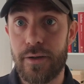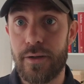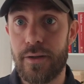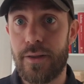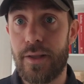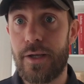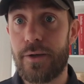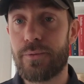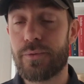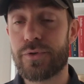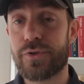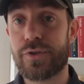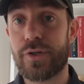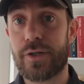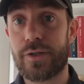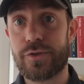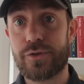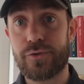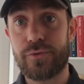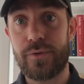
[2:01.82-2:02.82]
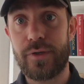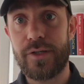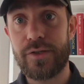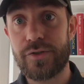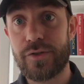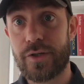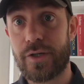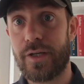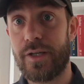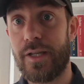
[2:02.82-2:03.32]
they will start to
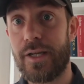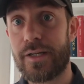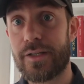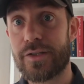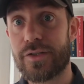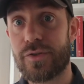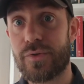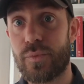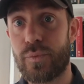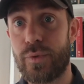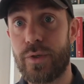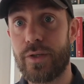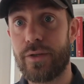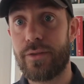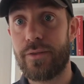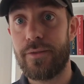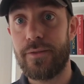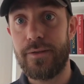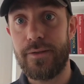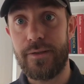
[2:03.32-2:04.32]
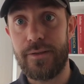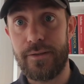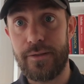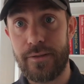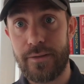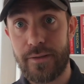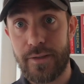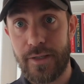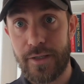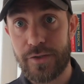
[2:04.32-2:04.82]
interconnect with the
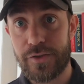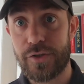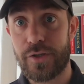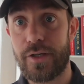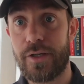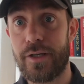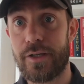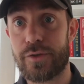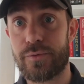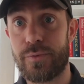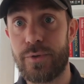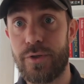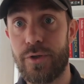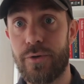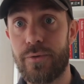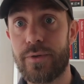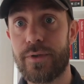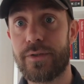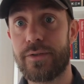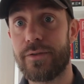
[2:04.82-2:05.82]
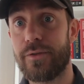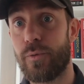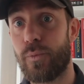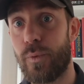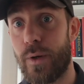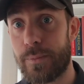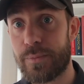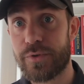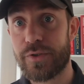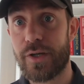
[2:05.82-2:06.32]
internet as we know it, the
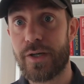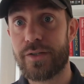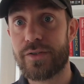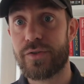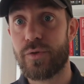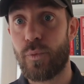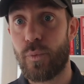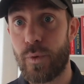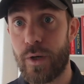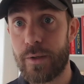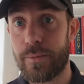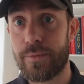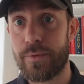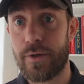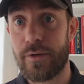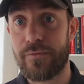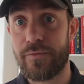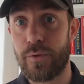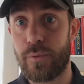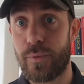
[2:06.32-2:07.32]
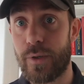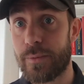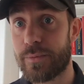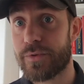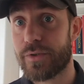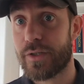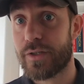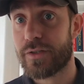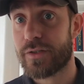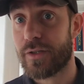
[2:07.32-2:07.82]
websites, the web of the
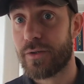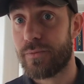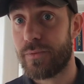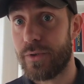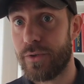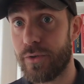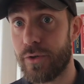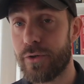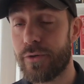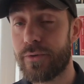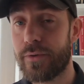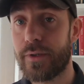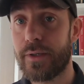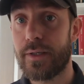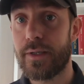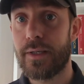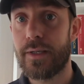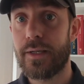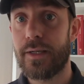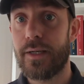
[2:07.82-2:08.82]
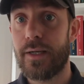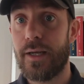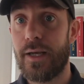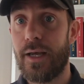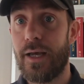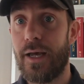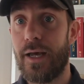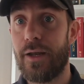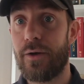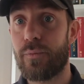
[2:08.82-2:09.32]
websites that we know.
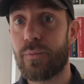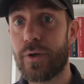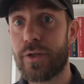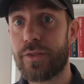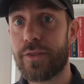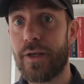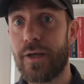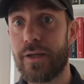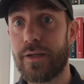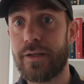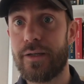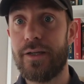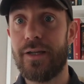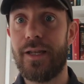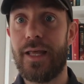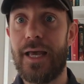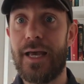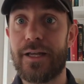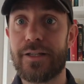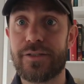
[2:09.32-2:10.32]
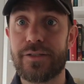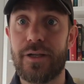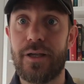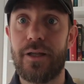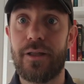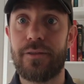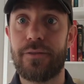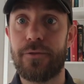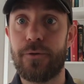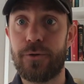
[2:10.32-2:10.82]
And with that, it adds
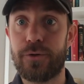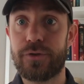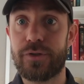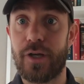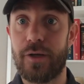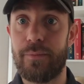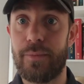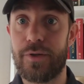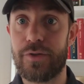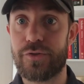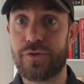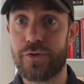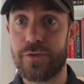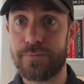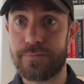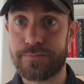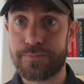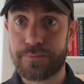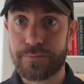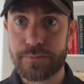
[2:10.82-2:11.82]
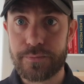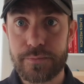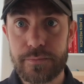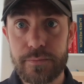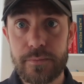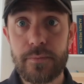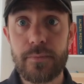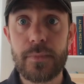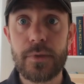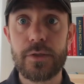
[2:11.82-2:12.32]
a third dimension.
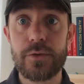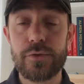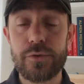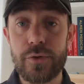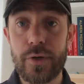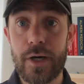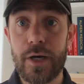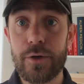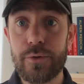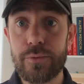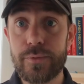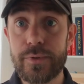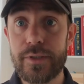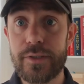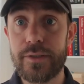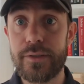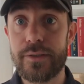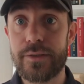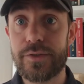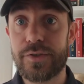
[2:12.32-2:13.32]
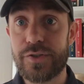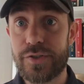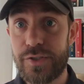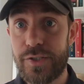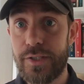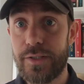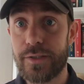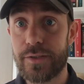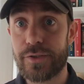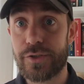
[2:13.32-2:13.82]
So how do we see
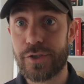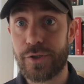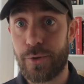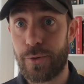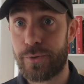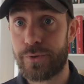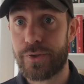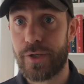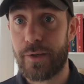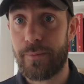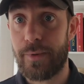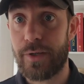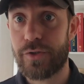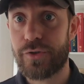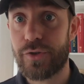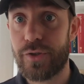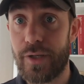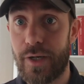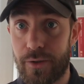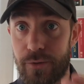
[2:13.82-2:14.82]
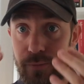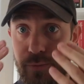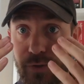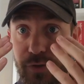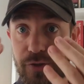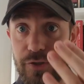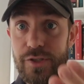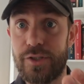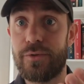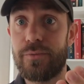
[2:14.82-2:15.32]
this third dimension? How do we
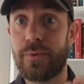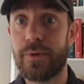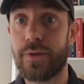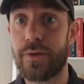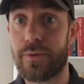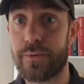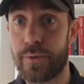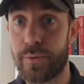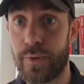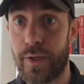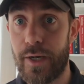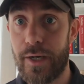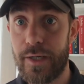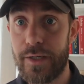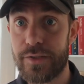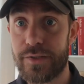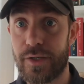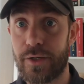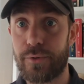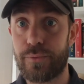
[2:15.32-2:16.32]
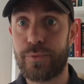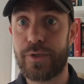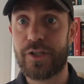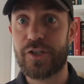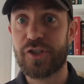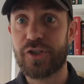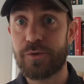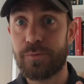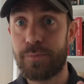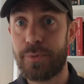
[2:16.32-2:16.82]
see it with our own eyes? How do we
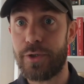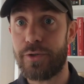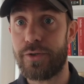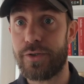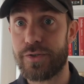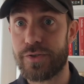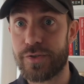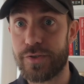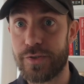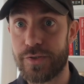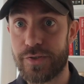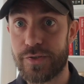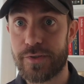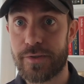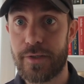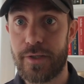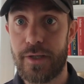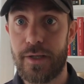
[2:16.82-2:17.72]
experience this?